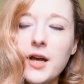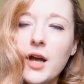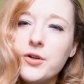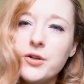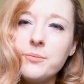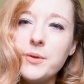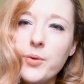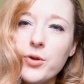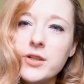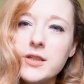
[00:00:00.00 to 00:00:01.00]
I couldn't be
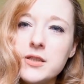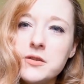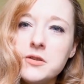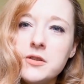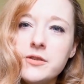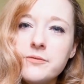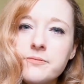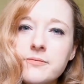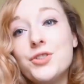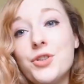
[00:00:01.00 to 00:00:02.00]
bothered.
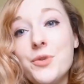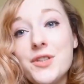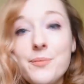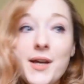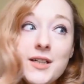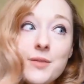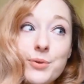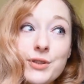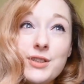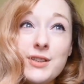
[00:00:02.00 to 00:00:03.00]
So with the makeup
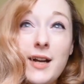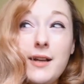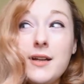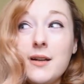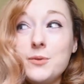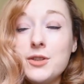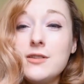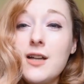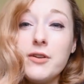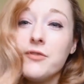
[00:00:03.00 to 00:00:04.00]
and the styling, I'm
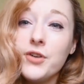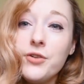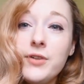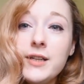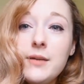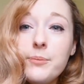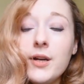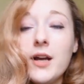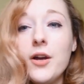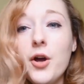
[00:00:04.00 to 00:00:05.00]
just having fun really,
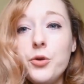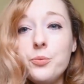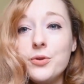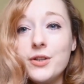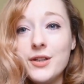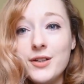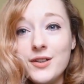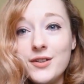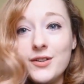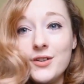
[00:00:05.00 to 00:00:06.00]
but I hope that
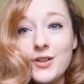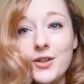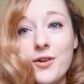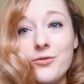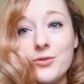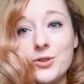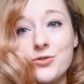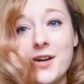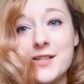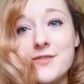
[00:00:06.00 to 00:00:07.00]
the overall
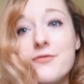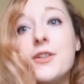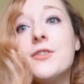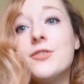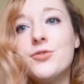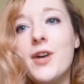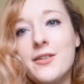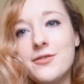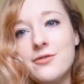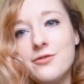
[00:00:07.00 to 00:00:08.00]
dress feels
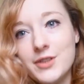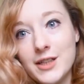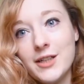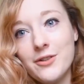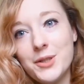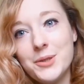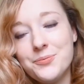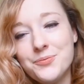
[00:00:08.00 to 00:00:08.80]
right for the era.